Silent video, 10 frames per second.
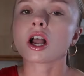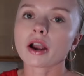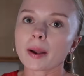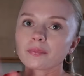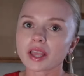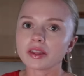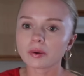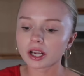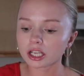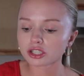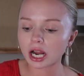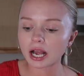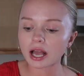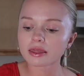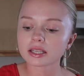Okay, and then we're gonna
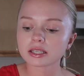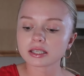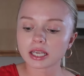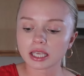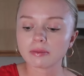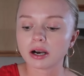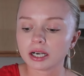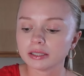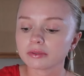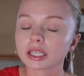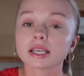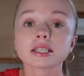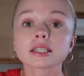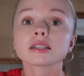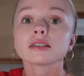try the sticky bun.
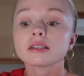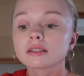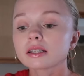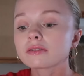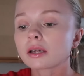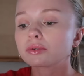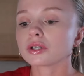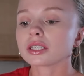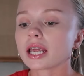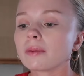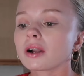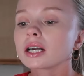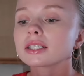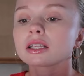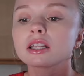This lives up to its name
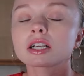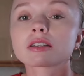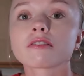because it looks